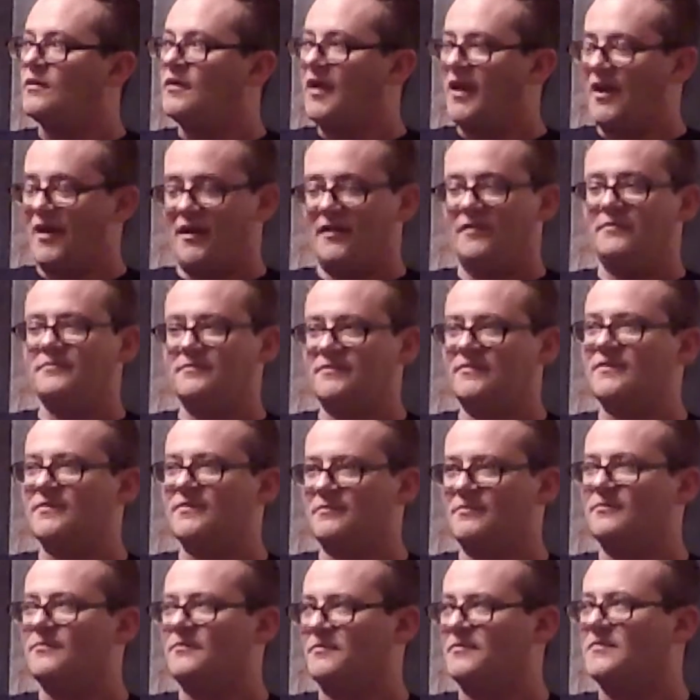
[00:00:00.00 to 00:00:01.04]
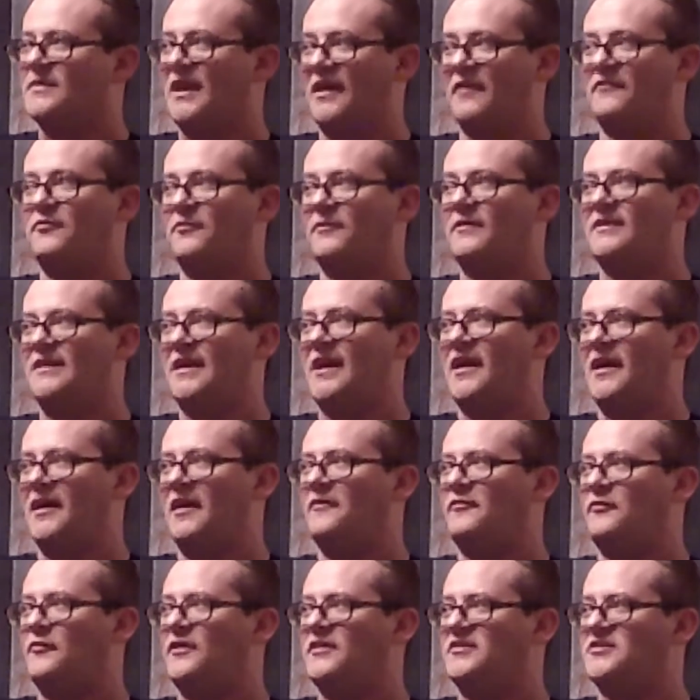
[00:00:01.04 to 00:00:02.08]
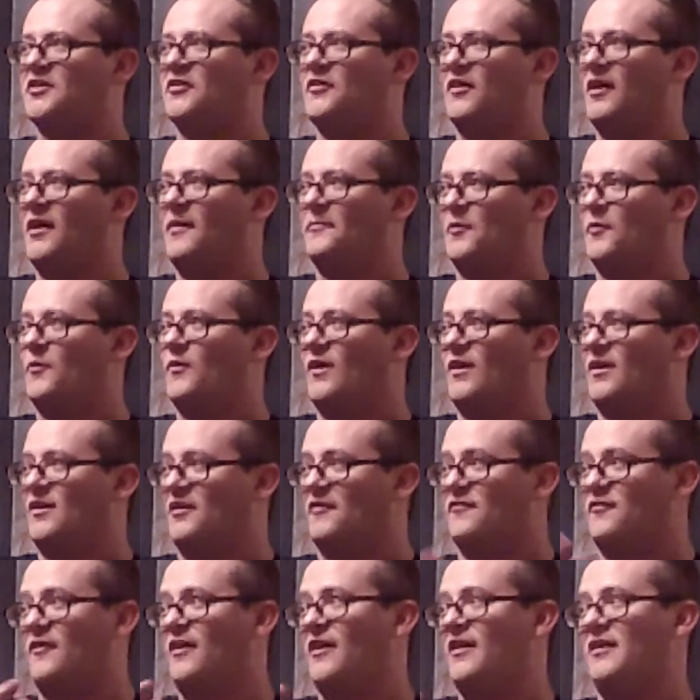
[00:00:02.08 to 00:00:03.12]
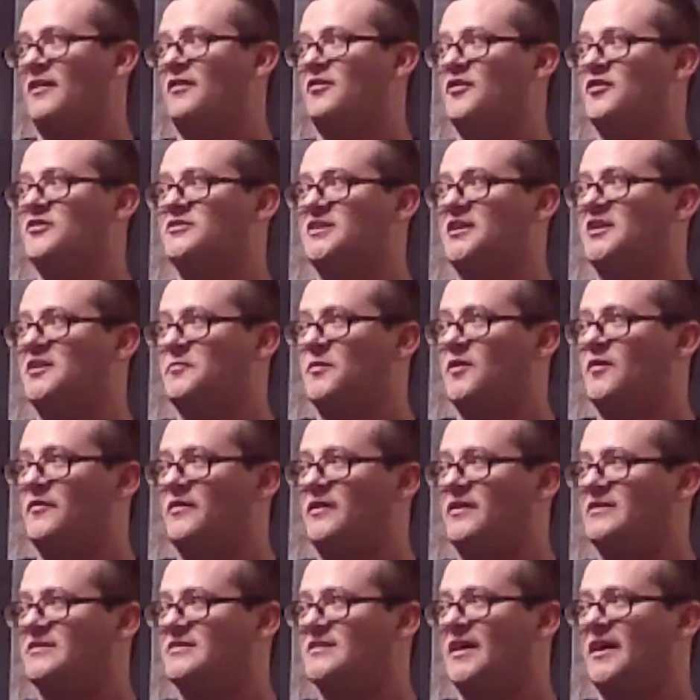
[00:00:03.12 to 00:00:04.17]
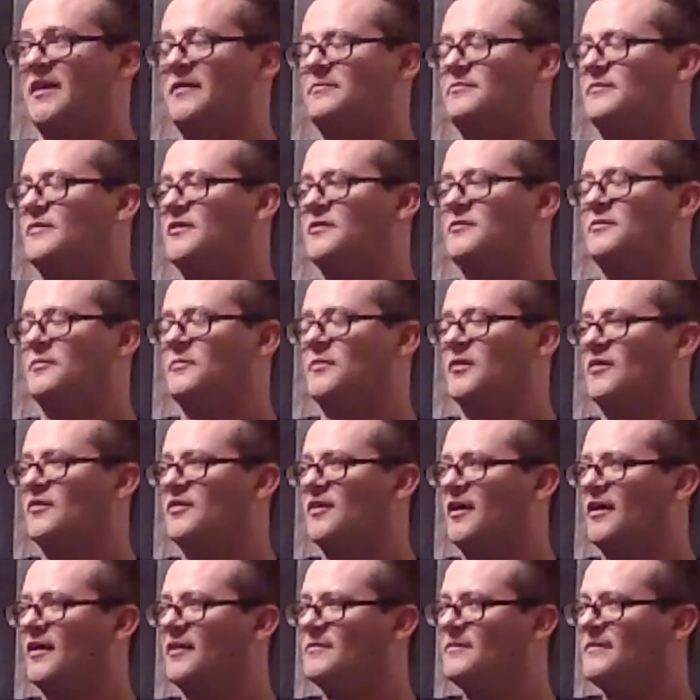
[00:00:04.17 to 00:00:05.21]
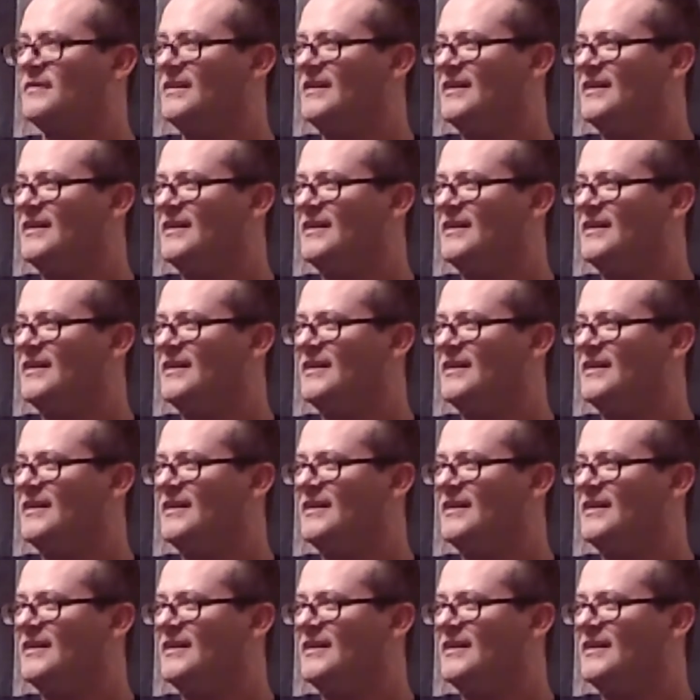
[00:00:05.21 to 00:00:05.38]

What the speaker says: Yeah. If we show up and we're in a Friday the 13th movie, it's like, dude, we're both out.